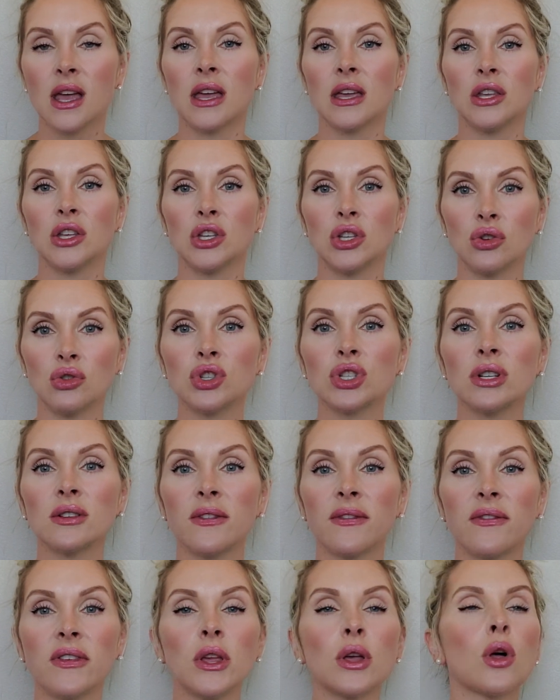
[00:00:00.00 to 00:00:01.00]
You should
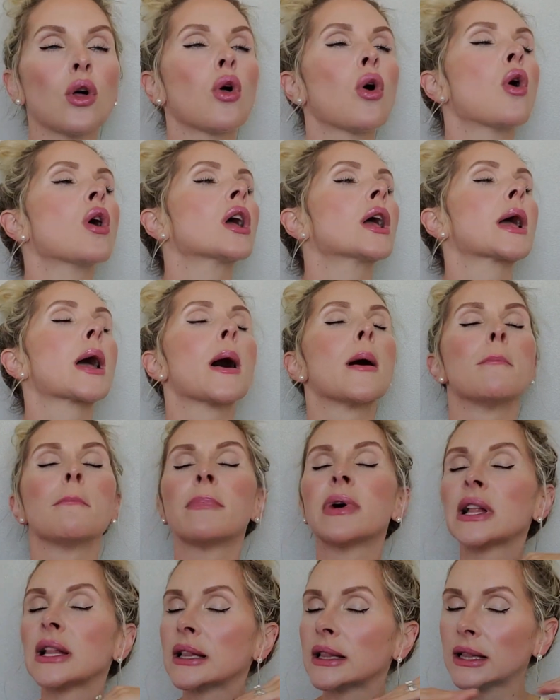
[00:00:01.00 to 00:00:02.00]
feel
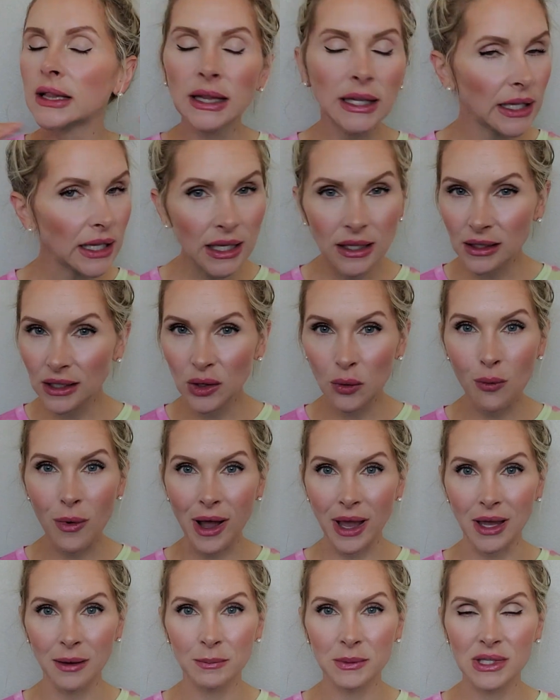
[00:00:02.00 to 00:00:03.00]
completely
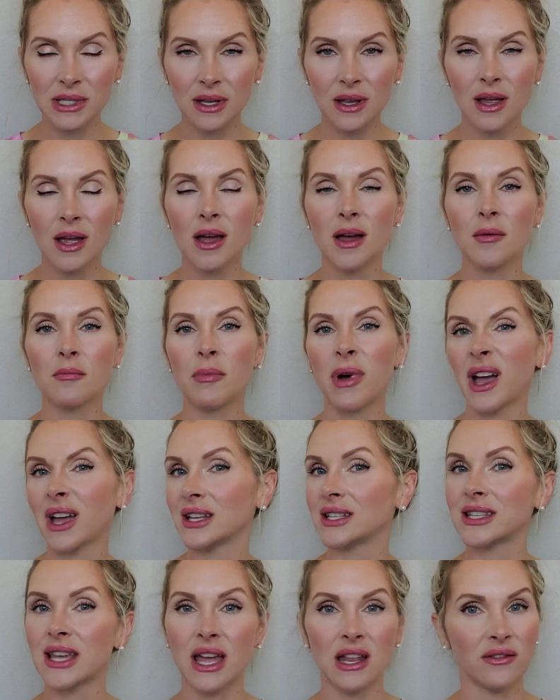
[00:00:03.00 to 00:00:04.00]
wiped by
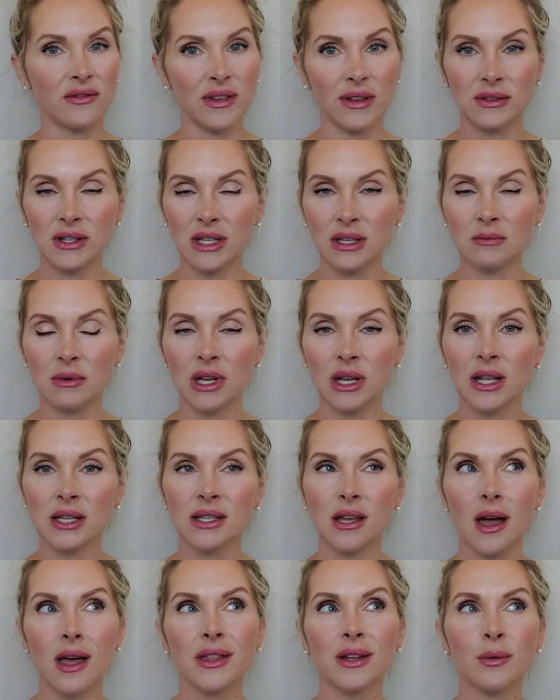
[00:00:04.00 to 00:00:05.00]
10, 15 minutes.
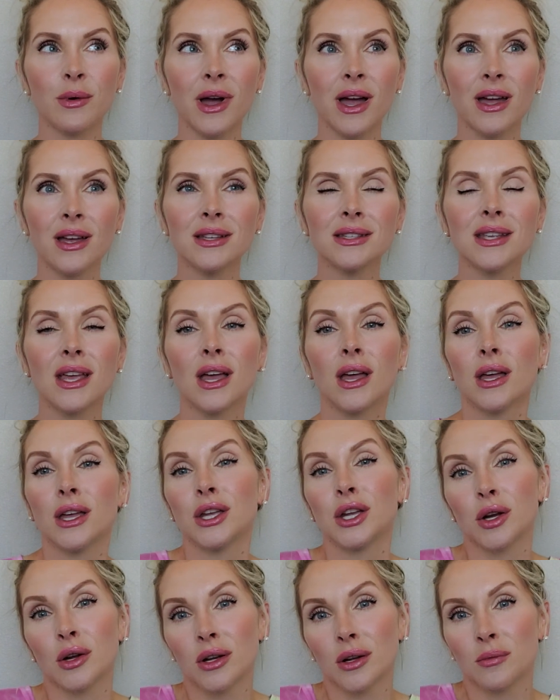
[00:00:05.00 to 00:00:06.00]
Otherwise,
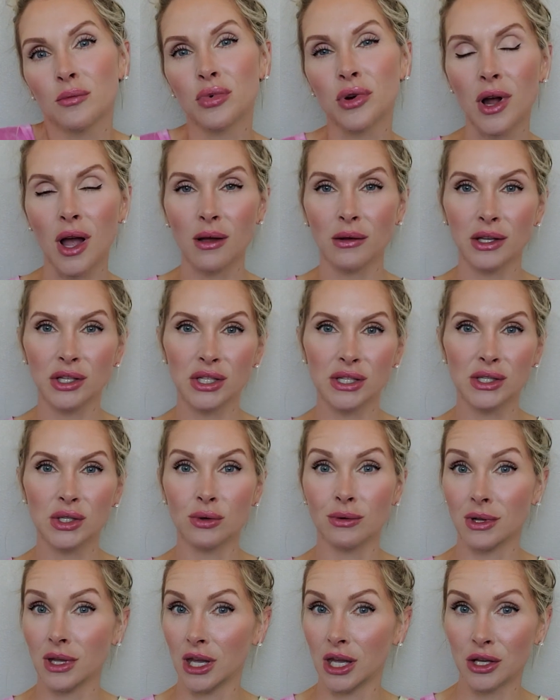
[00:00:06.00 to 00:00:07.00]
you're probably just
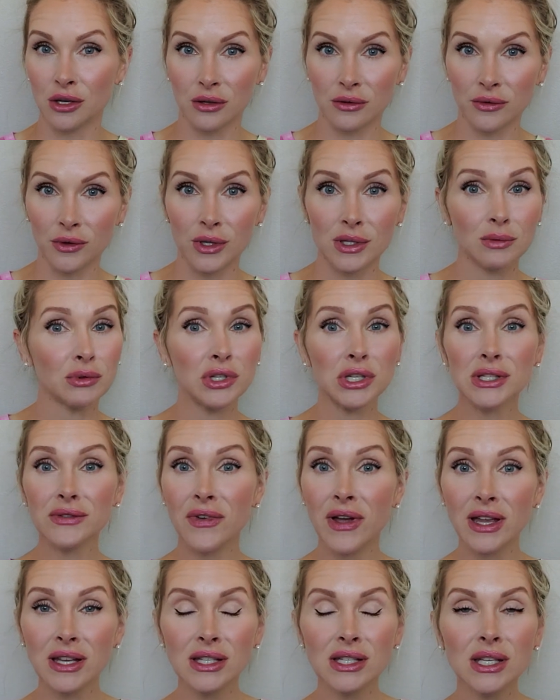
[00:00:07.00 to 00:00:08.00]
doing intervals, which is
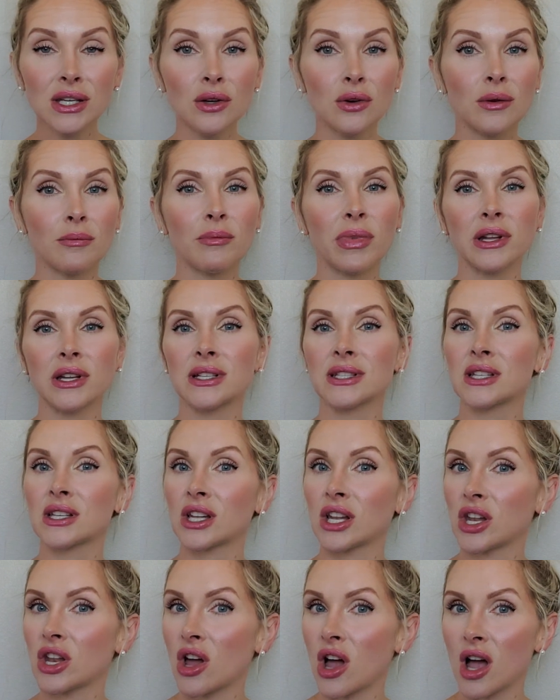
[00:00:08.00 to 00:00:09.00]
fine too, but it's
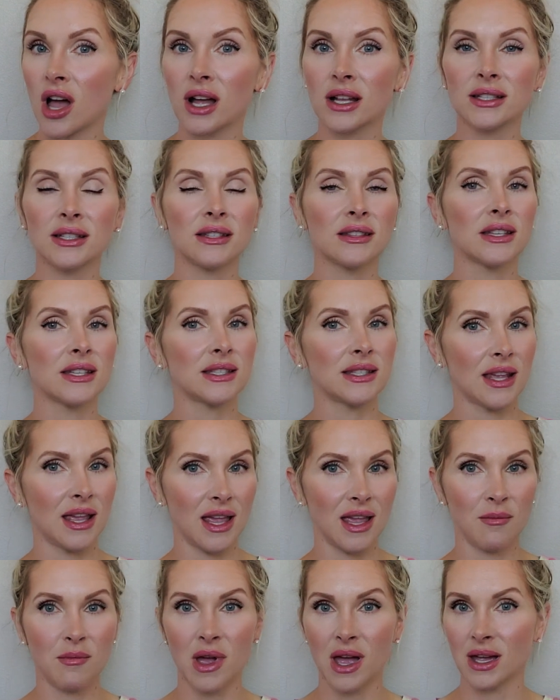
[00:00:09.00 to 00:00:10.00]
not the
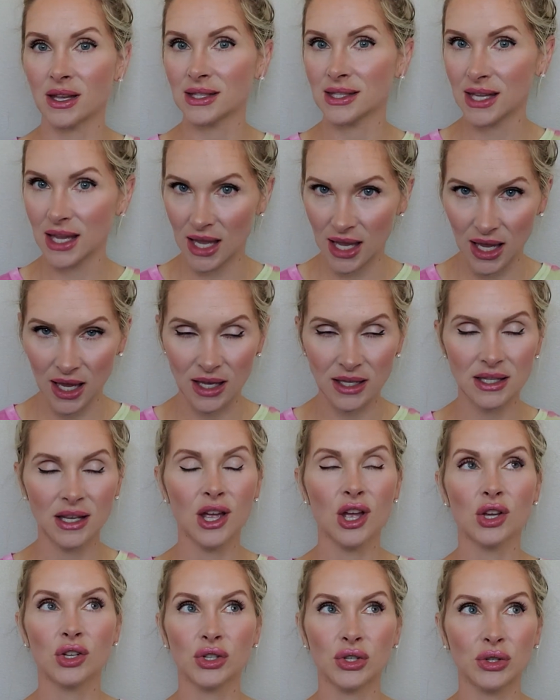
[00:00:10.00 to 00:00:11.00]
same as HIIT.
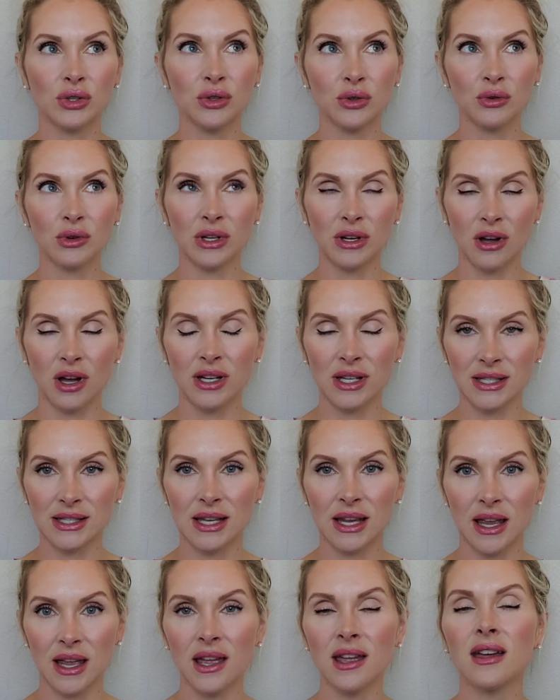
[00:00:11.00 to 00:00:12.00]
True and honest
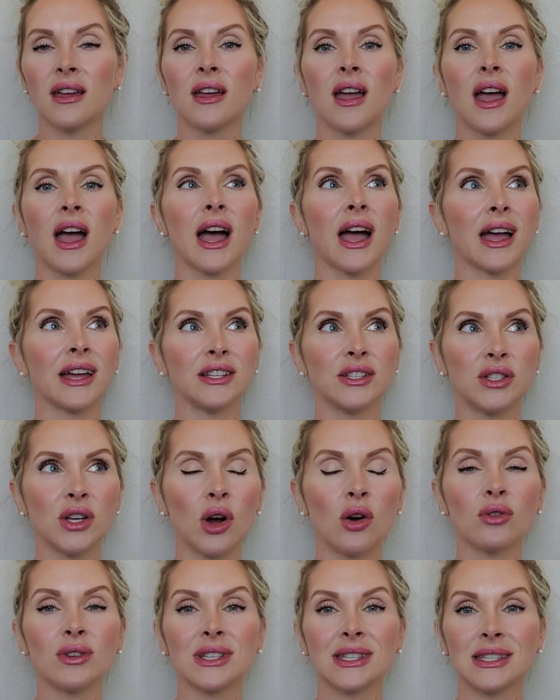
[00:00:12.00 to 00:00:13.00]
HIIT, I
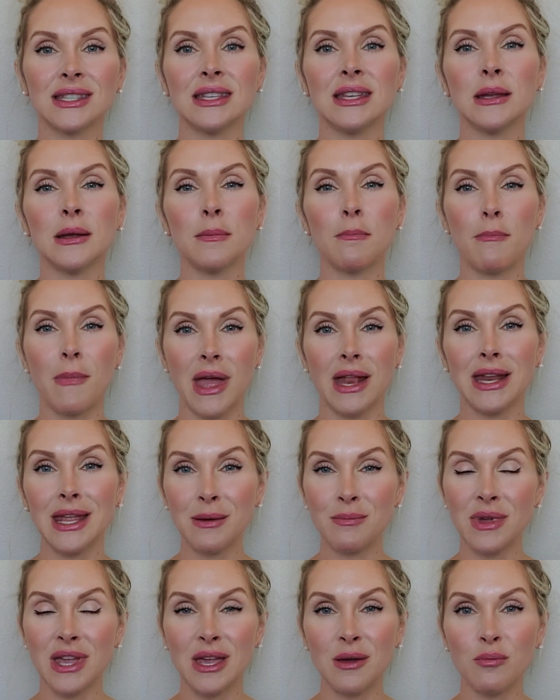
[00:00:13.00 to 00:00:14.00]
don't see many
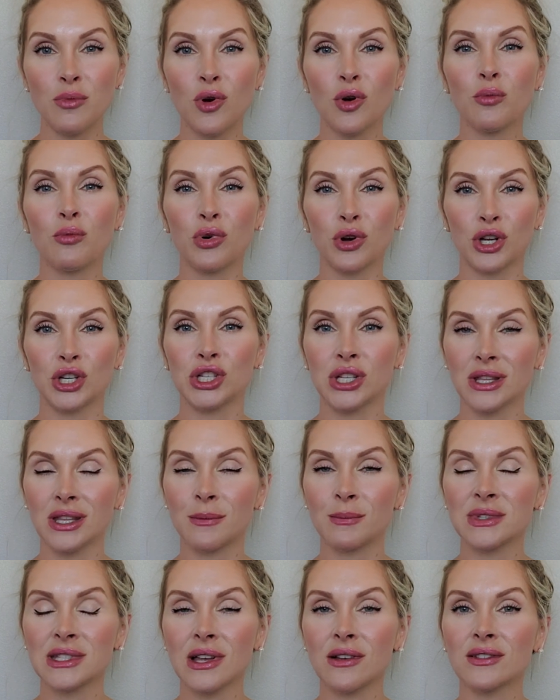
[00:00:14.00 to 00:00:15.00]
people pushing
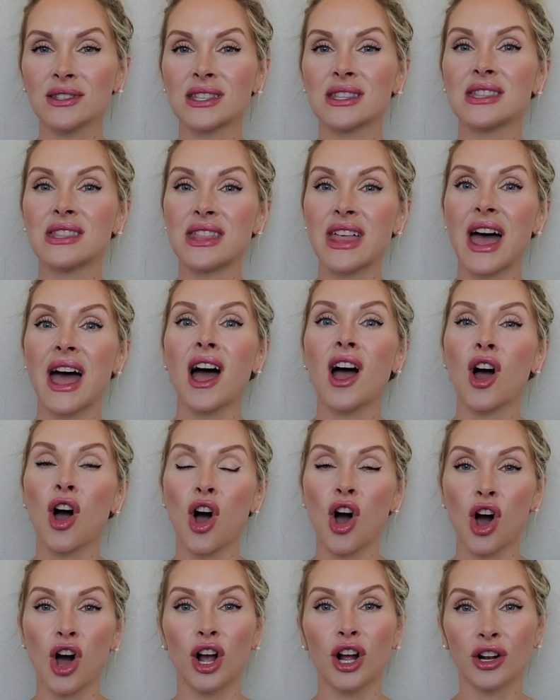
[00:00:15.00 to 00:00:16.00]
themselves that
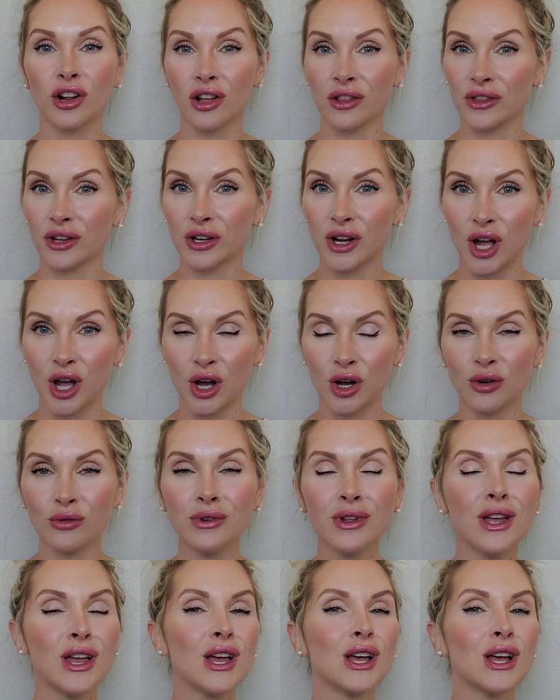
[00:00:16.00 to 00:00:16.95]
hard on their own.